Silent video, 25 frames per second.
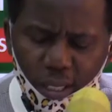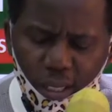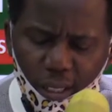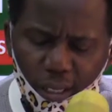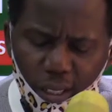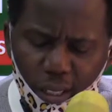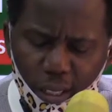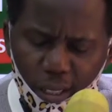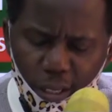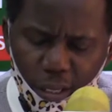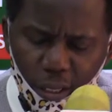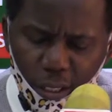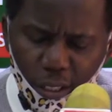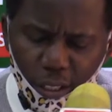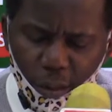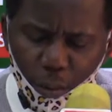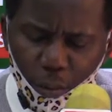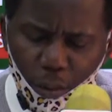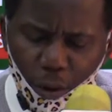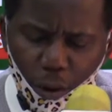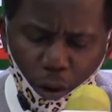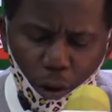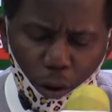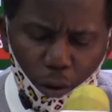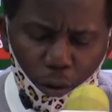against
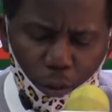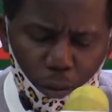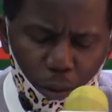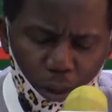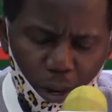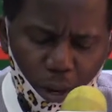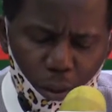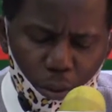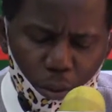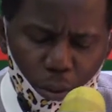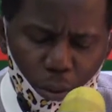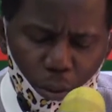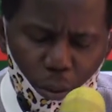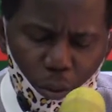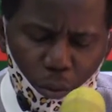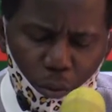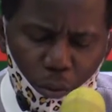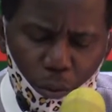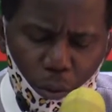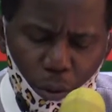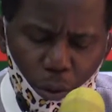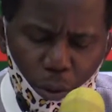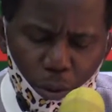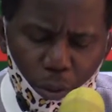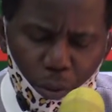him on grounds
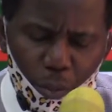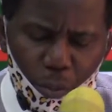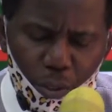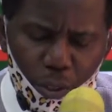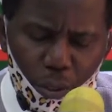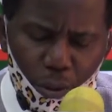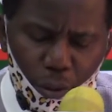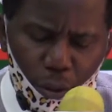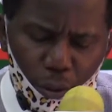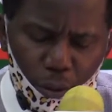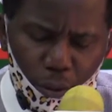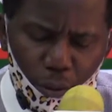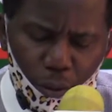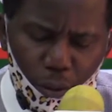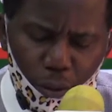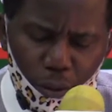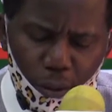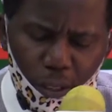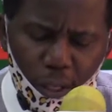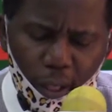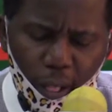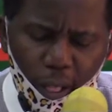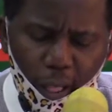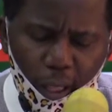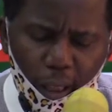of gross
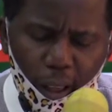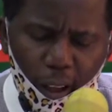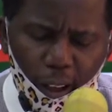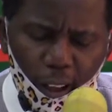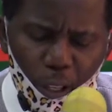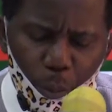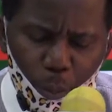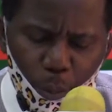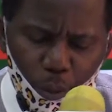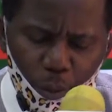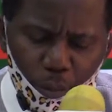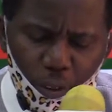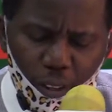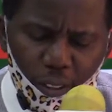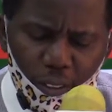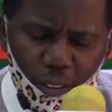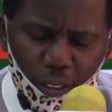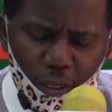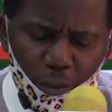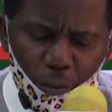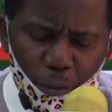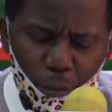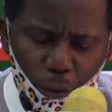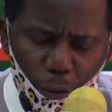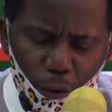misconduct as
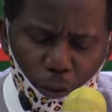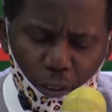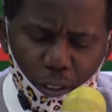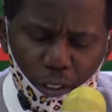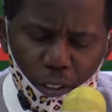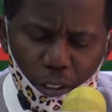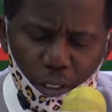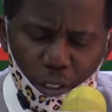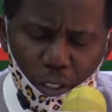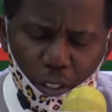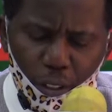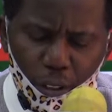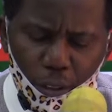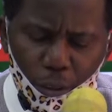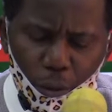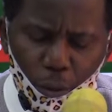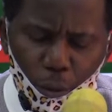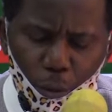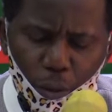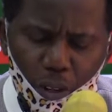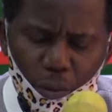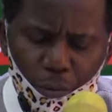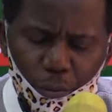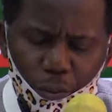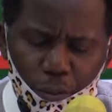provided for in
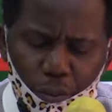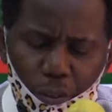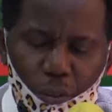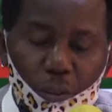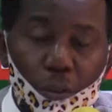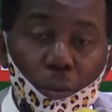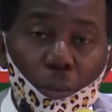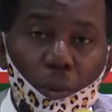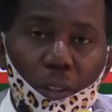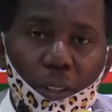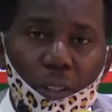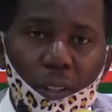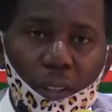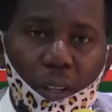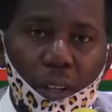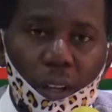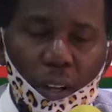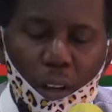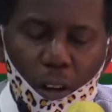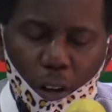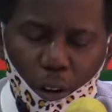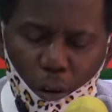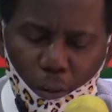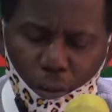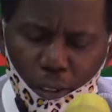Section 143
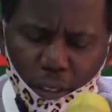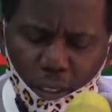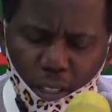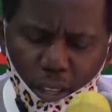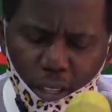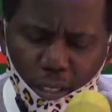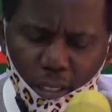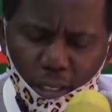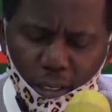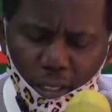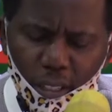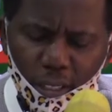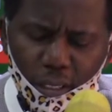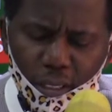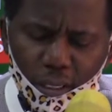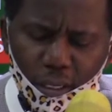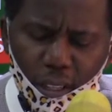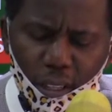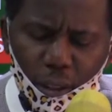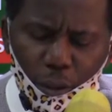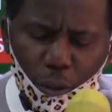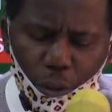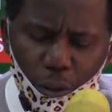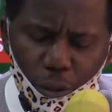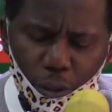of the
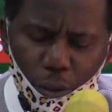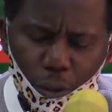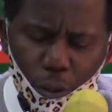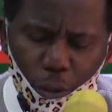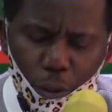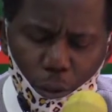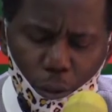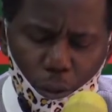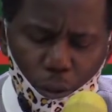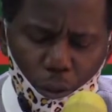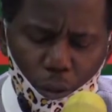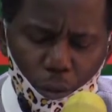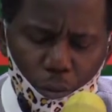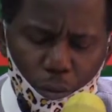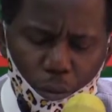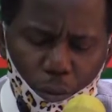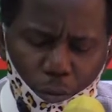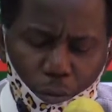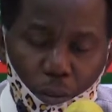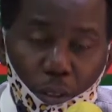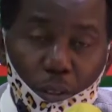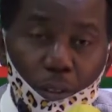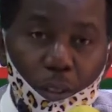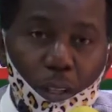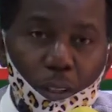1999 Constitution of
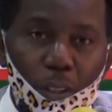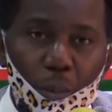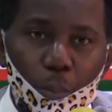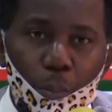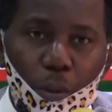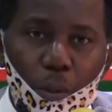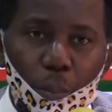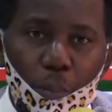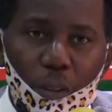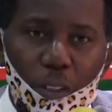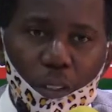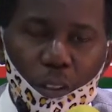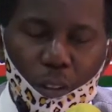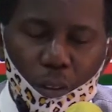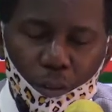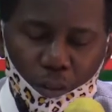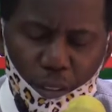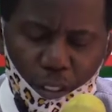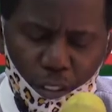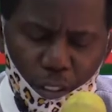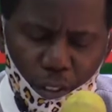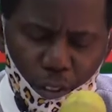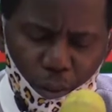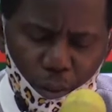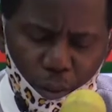the Federal Republic of
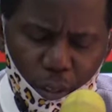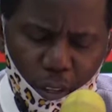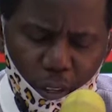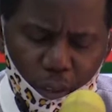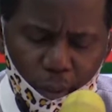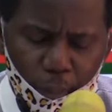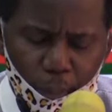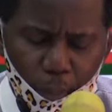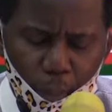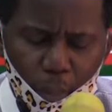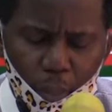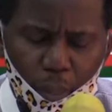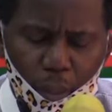Nigeria.